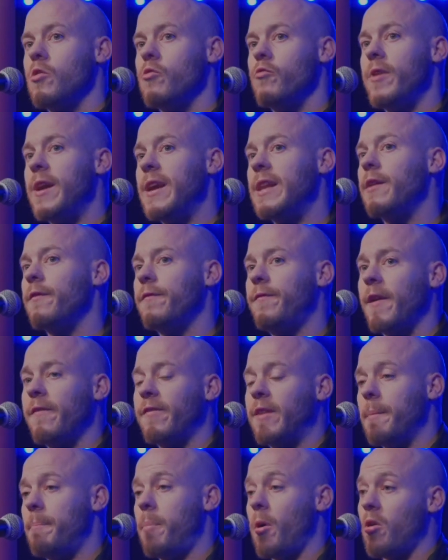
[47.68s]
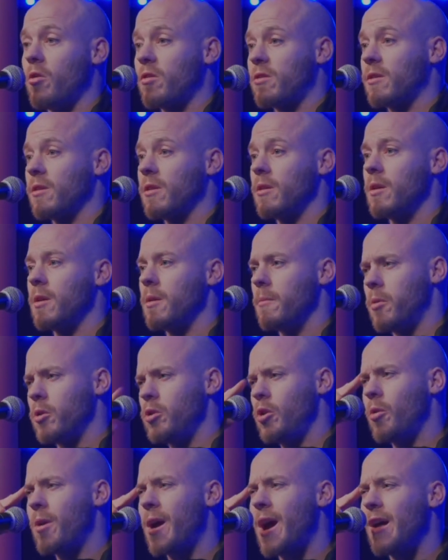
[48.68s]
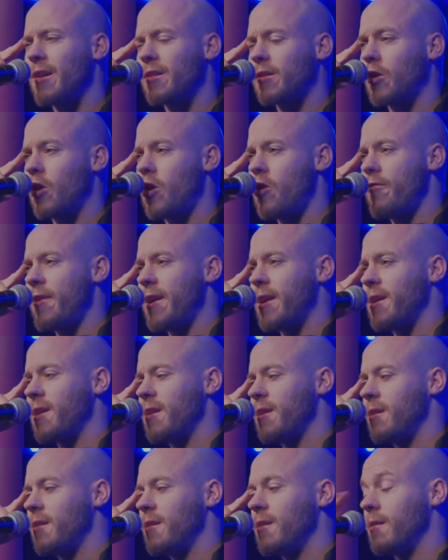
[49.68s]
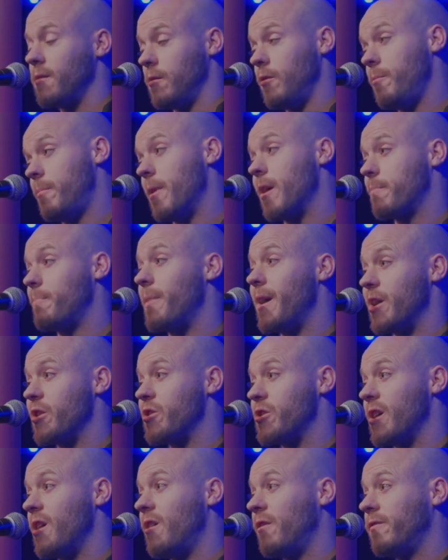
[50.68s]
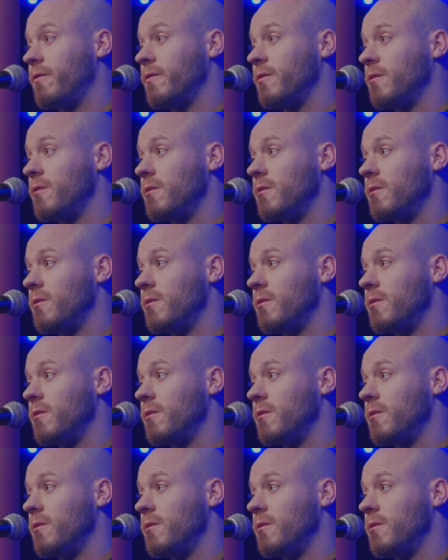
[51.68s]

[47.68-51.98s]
reading 50 books, but you can't store it. You best buy a shelf.